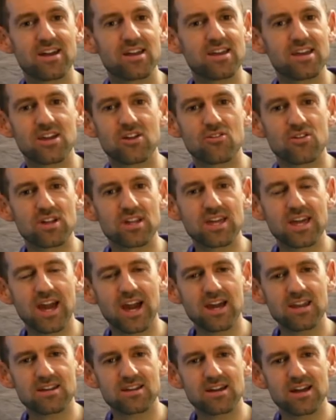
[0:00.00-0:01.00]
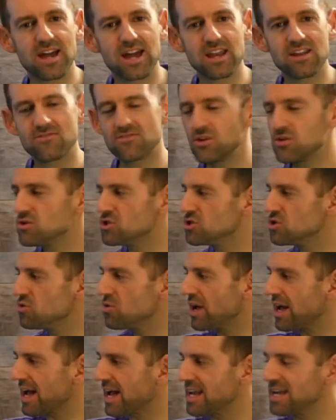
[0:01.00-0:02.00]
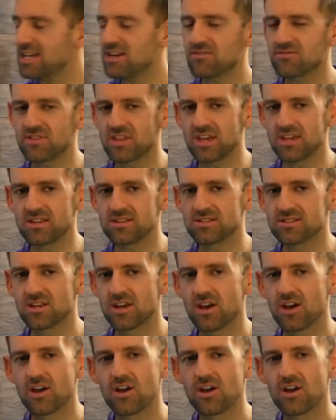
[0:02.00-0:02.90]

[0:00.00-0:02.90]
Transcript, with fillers: here in Canada. And if you do any of these,